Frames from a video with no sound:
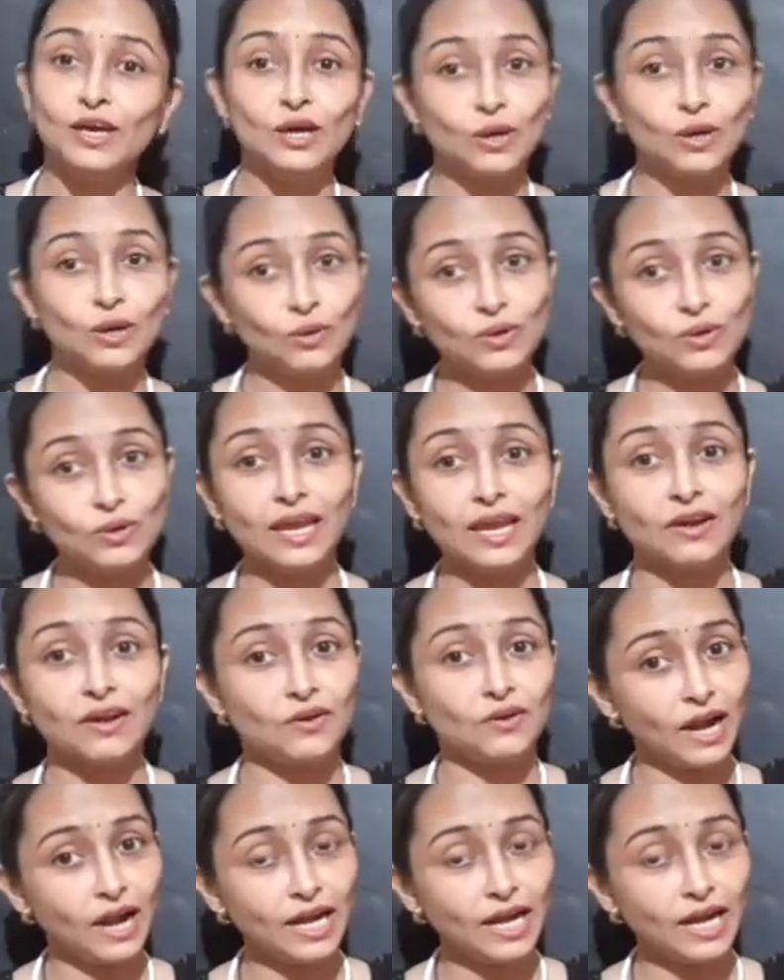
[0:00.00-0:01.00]
Okay,
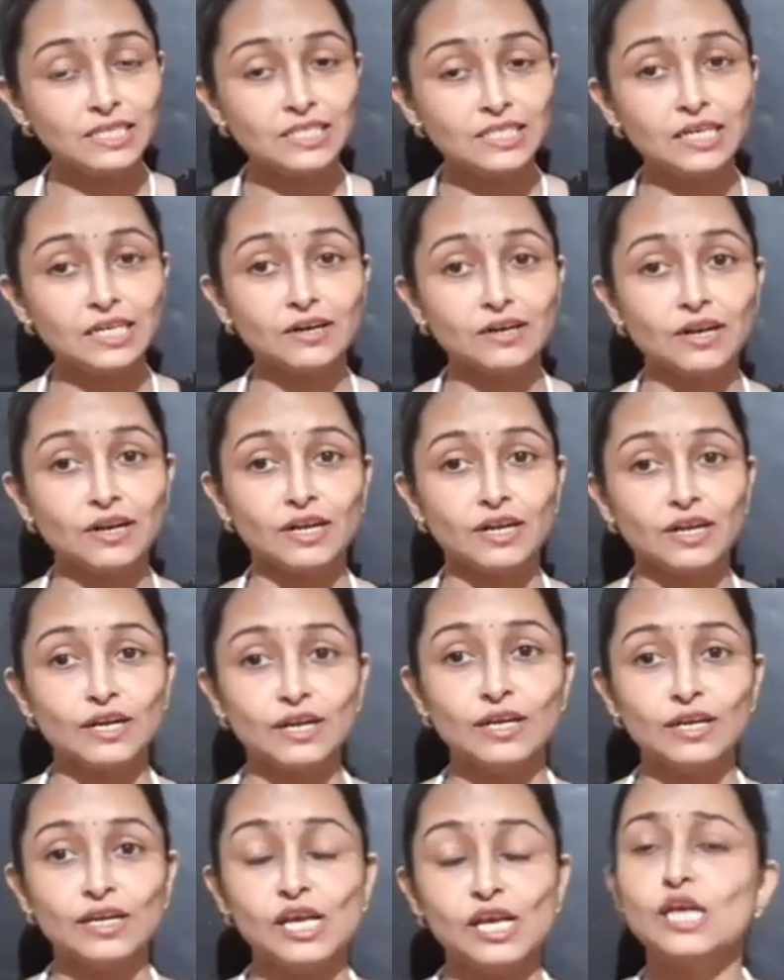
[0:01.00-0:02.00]
right children?
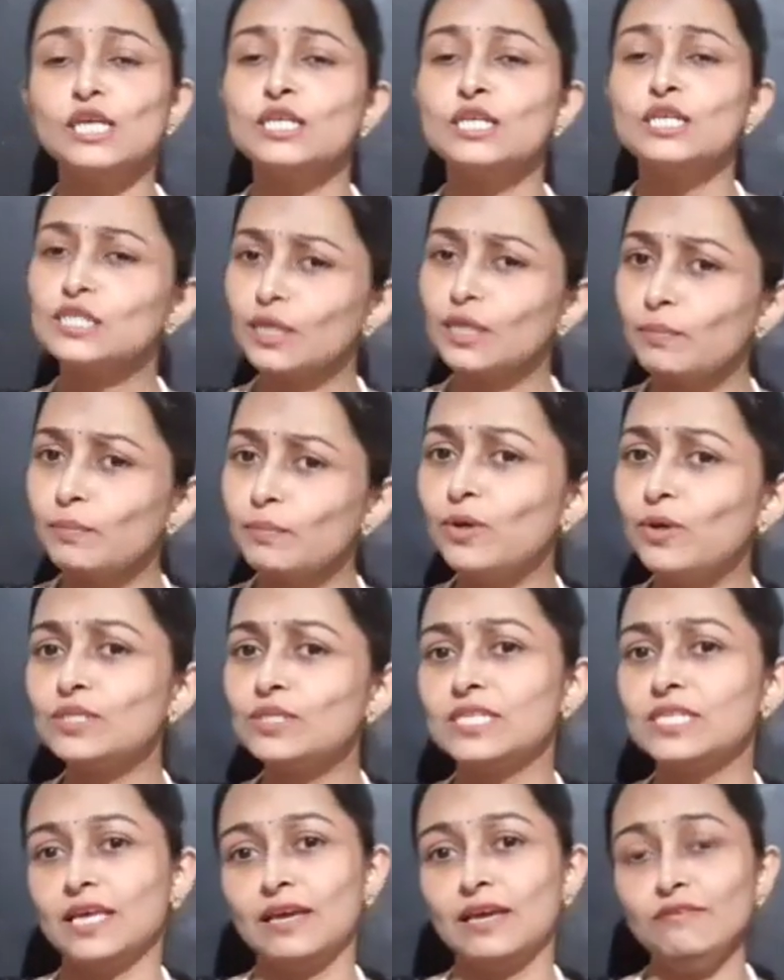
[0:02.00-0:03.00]
Suppose
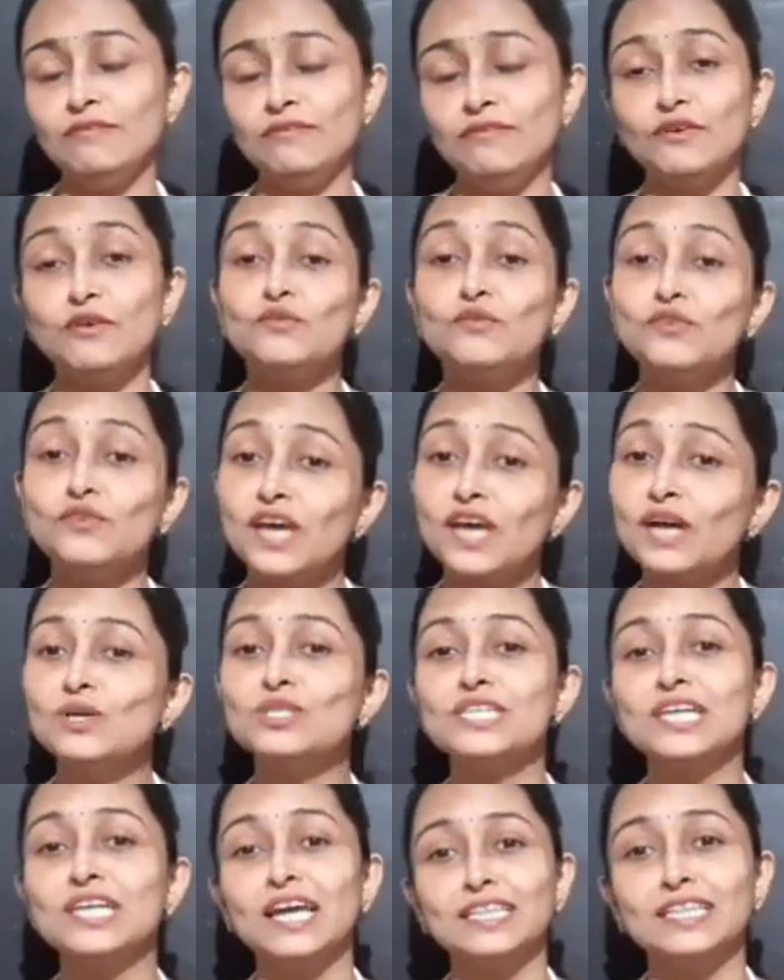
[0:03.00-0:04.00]
if we are
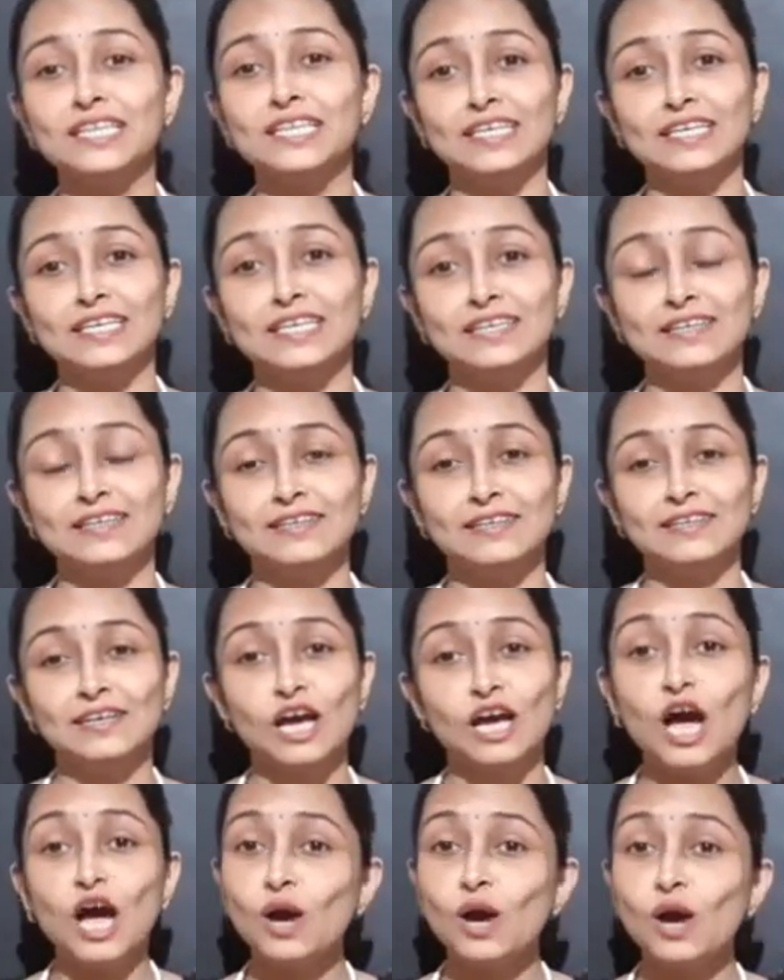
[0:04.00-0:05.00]
Gujarati,
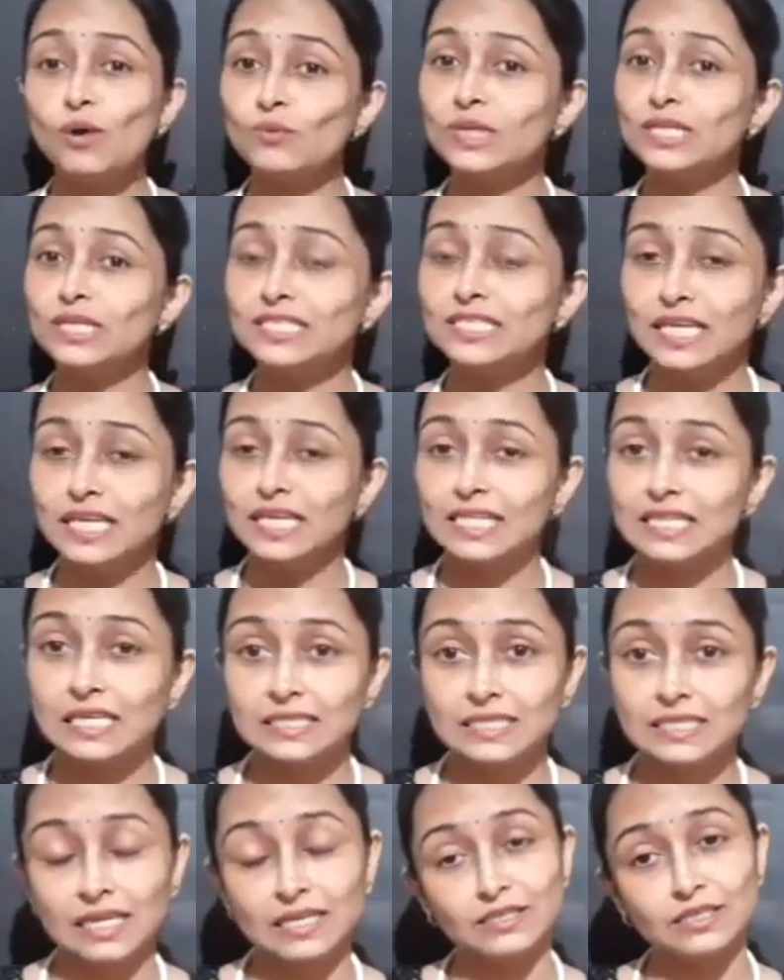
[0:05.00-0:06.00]
how will tell this
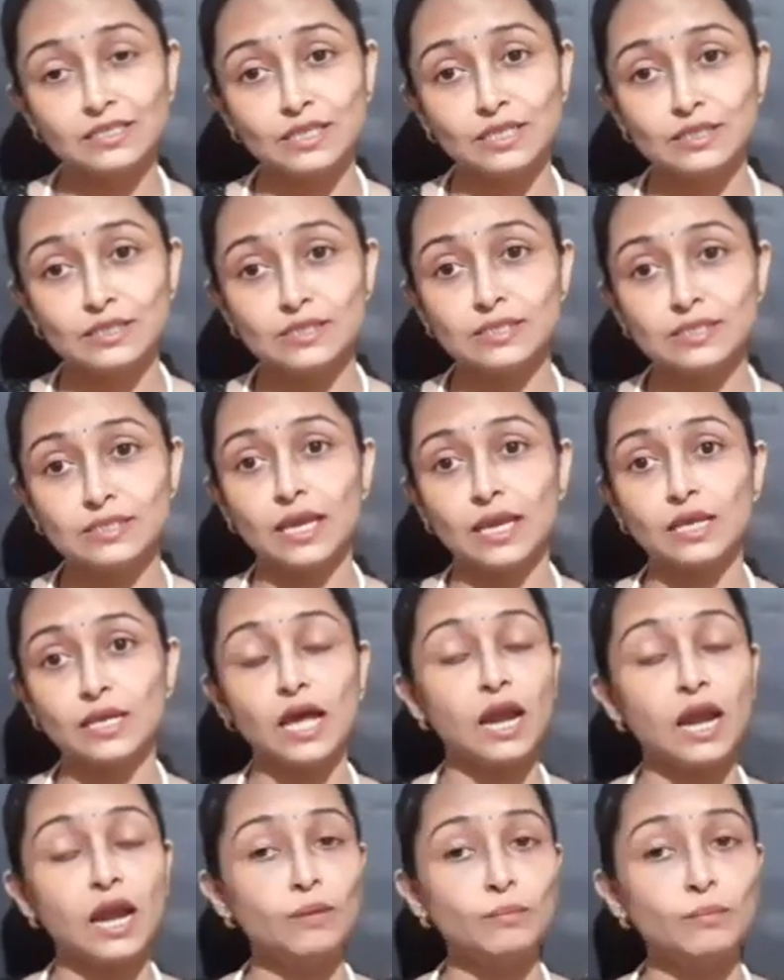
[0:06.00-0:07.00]
sentence in our
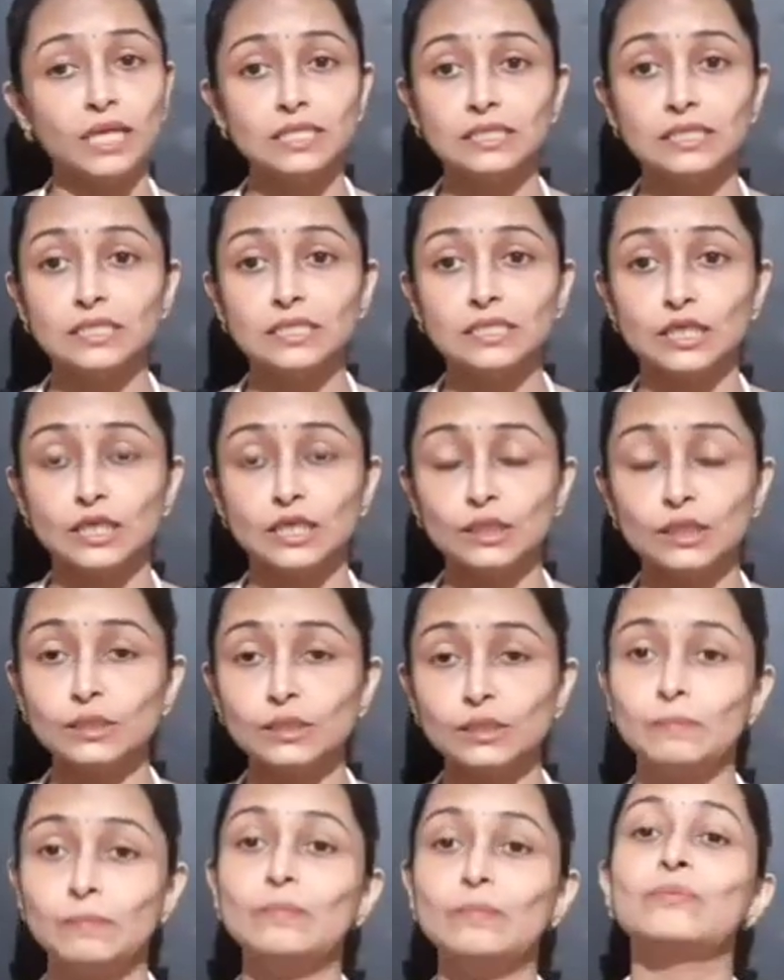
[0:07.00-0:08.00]
mother tongue?
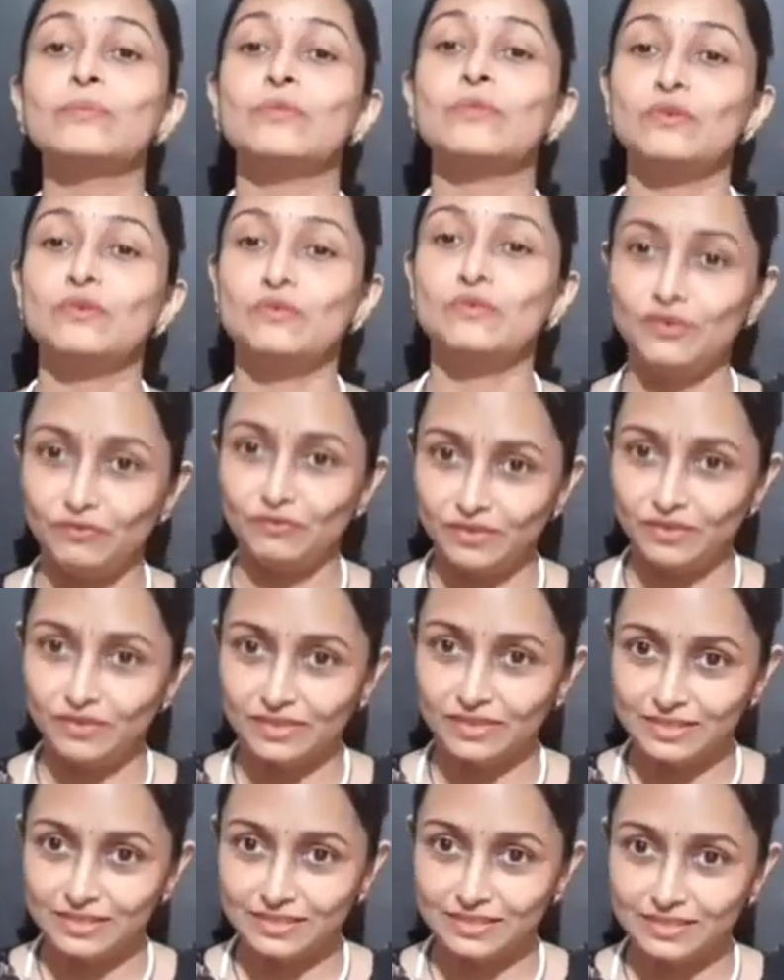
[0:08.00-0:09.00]
We will
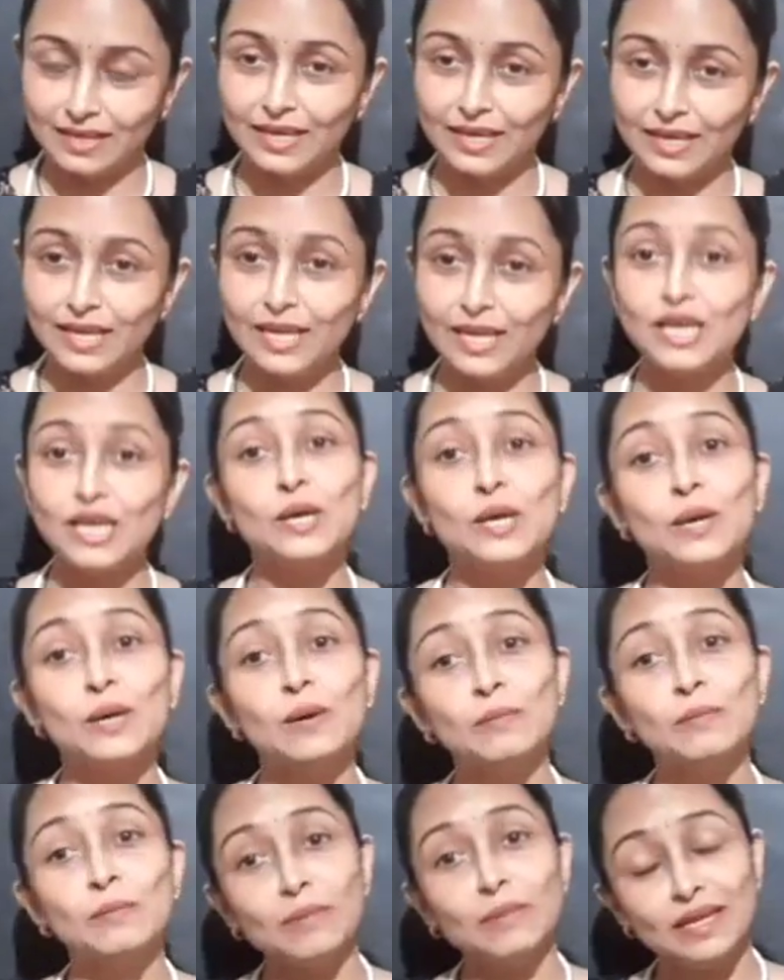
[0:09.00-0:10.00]
say,
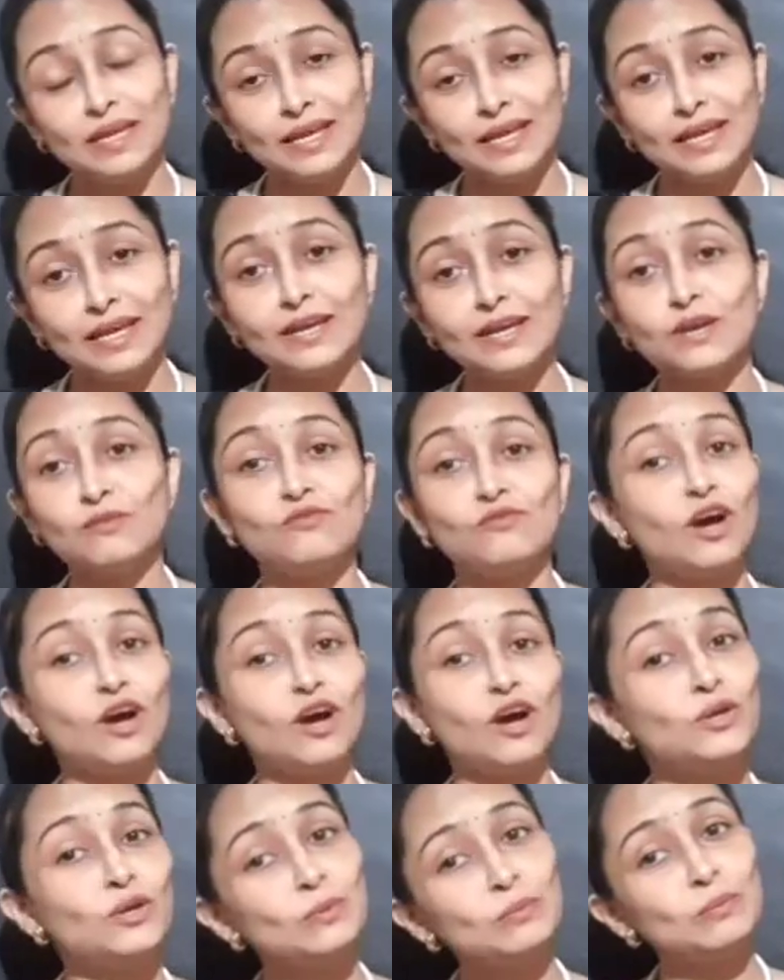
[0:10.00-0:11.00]
Mane
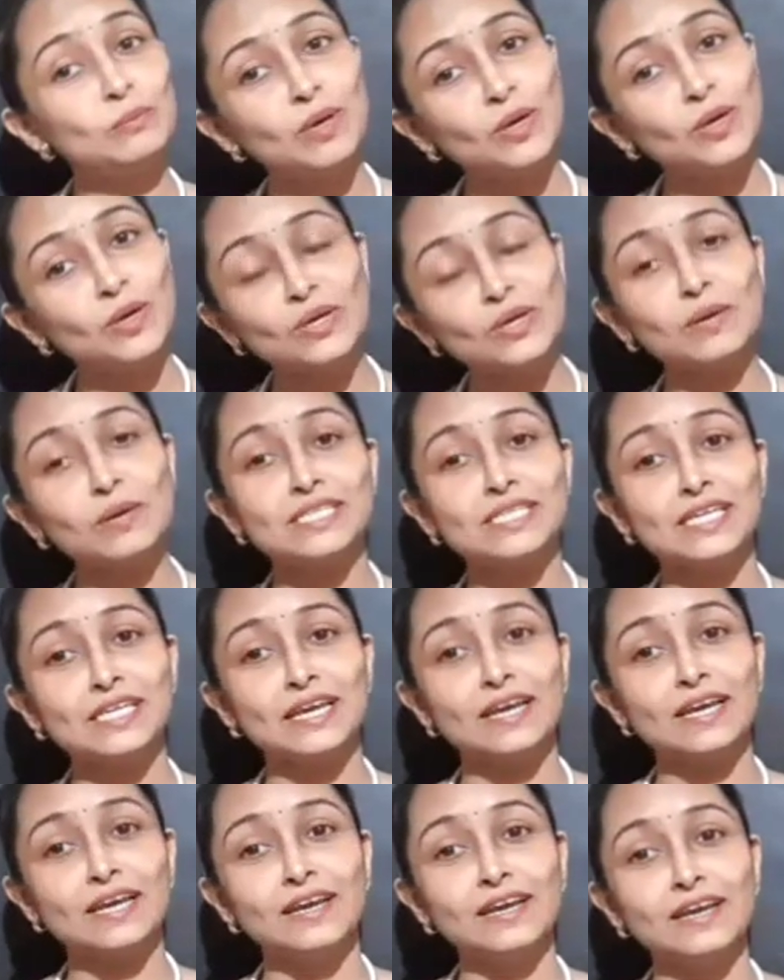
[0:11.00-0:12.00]
rambanu bau game
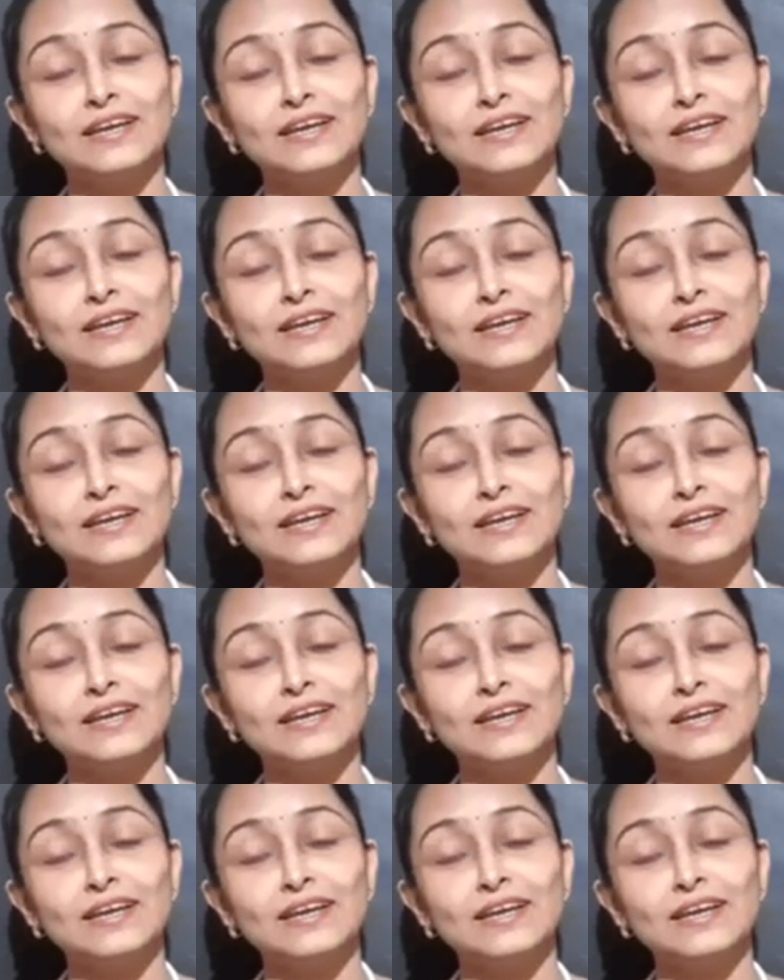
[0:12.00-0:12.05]
che.